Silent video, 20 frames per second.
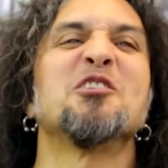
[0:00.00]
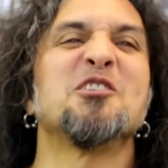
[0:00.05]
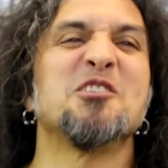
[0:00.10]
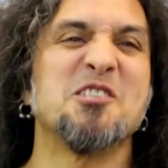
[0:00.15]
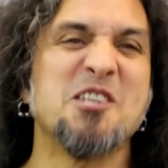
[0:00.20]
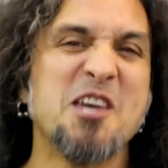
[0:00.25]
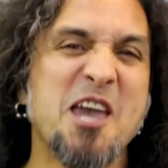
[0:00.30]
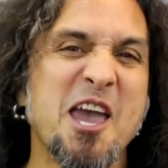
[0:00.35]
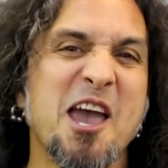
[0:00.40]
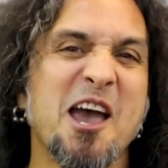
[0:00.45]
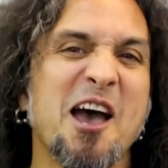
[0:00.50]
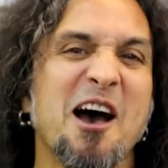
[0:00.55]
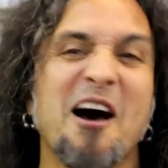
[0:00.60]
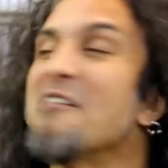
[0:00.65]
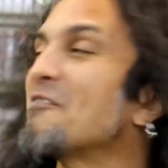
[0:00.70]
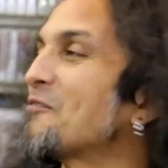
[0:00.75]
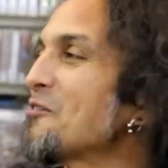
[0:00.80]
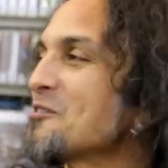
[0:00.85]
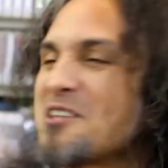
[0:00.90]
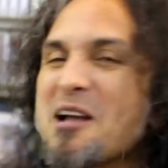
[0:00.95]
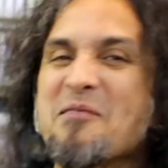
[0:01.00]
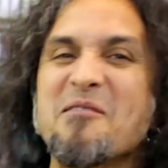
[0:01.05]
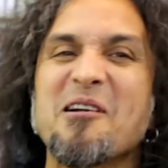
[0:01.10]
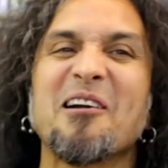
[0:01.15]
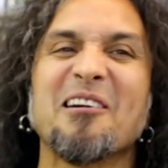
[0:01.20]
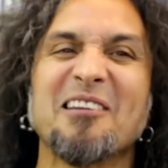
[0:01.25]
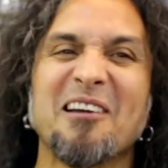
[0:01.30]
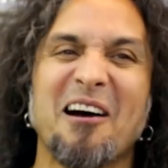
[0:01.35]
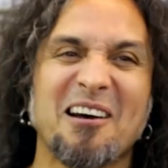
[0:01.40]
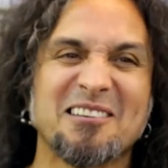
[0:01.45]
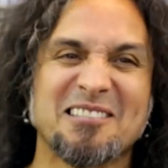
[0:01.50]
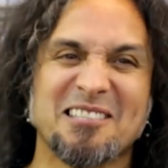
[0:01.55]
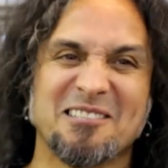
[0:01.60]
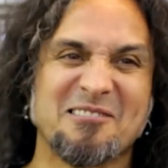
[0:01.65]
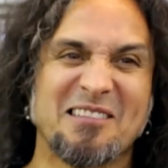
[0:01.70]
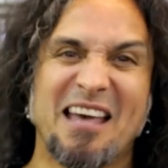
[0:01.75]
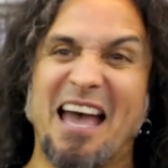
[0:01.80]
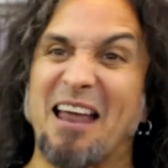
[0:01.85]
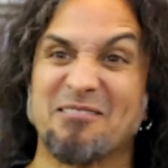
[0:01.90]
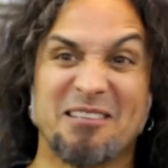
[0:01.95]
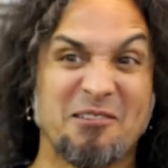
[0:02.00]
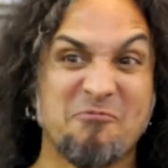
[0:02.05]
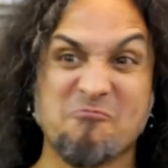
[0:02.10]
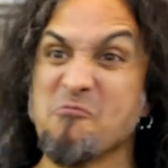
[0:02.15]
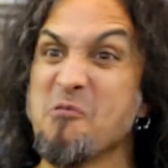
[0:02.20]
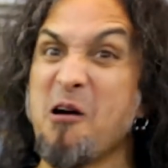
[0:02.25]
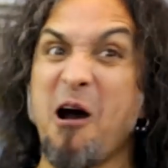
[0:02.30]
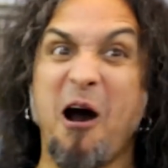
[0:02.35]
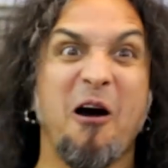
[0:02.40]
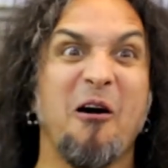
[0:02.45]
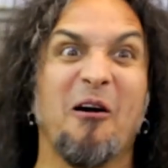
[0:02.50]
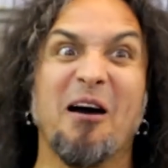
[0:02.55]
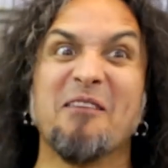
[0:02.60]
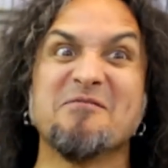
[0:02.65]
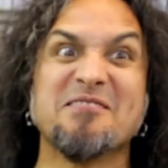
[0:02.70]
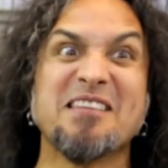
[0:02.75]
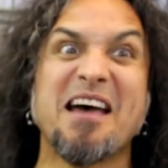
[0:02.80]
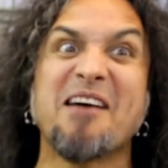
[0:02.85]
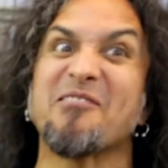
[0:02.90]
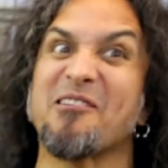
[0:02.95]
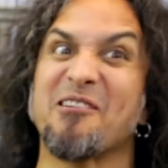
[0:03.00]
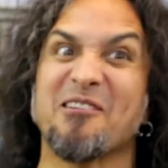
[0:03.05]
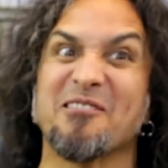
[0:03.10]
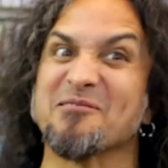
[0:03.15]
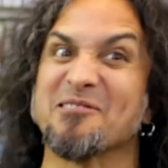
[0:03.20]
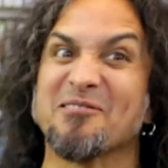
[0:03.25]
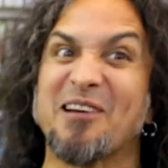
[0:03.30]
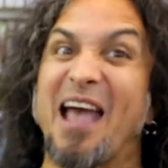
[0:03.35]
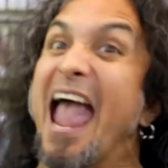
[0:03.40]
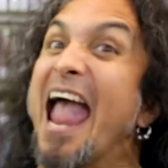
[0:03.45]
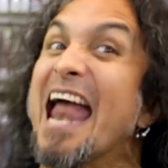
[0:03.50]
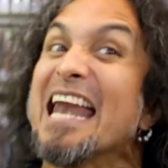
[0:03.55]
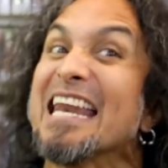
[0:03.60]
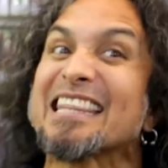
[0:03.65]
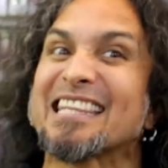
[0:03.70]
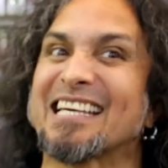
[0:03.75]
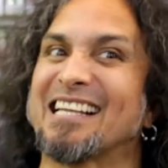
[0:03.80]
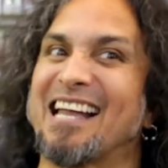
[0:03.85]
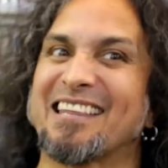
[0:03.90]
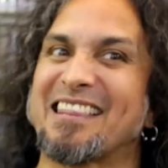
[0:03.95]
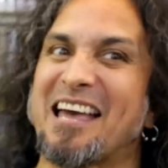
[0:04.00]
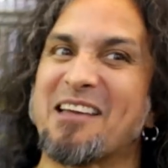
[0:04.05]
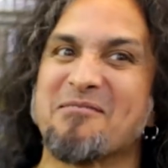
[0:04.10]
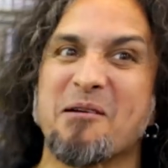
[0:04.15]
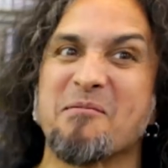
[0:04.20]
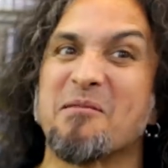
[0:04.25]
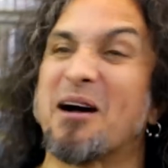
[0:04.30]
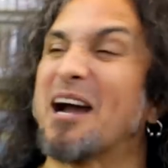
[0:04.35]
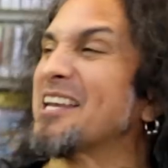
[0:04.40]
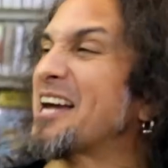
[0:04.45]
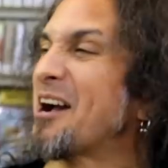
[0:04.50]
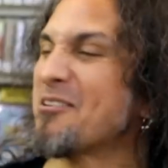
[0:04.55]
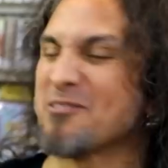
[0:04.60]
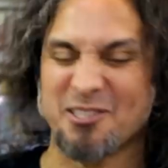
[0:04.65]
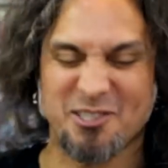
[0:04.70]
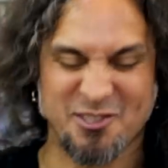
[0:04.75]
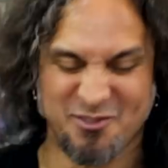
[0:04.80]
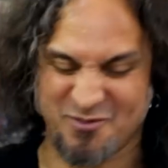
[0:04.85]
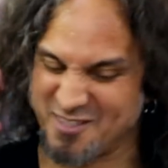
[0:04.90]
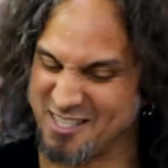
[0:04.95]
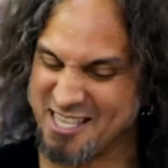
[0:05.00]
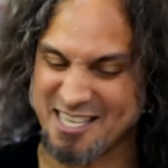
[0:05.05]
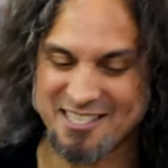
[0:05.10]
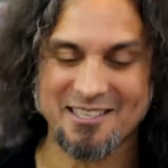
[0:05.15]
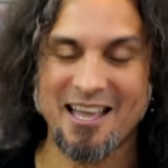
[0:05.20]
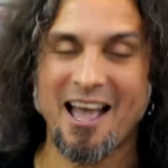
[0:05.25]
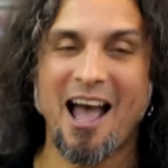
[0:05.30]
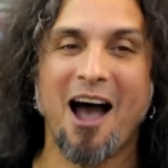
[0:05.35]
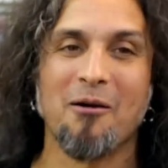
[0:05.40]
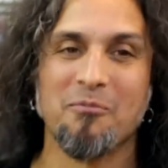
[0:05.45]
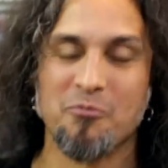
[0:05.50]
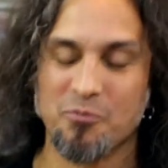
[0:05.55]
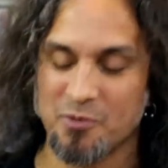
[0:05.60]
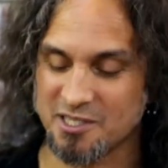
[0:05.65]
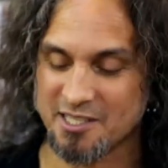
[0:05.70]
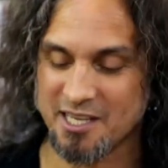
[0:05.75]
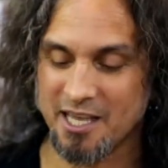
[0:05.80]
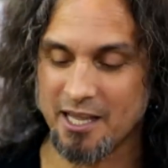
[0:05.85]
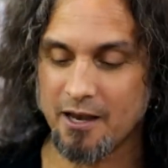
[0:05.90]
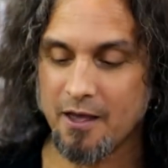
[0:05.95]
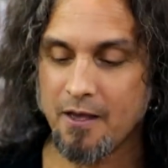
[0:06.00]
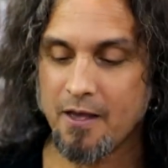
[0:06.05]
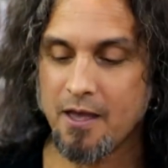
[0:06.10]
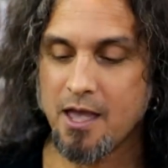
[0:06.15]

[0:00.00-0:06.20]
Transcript: Yeah. First time I heard Ozzy do that, I was like, whoa, I've never heard him do anything like that in my mind. I was just, this album was it.